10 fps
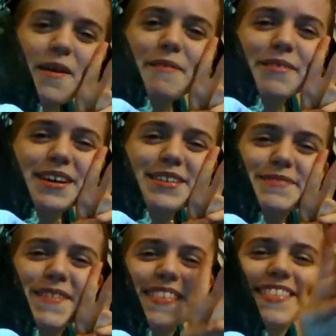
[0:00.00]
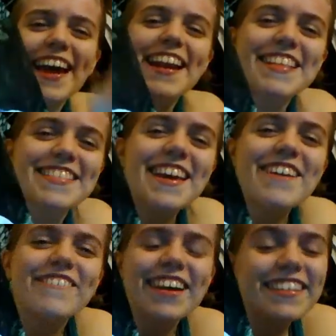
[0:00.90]
I'm gonna do the peace sign, and
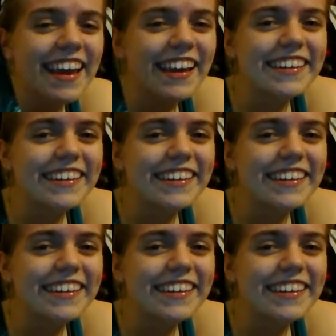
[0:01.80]
we had to take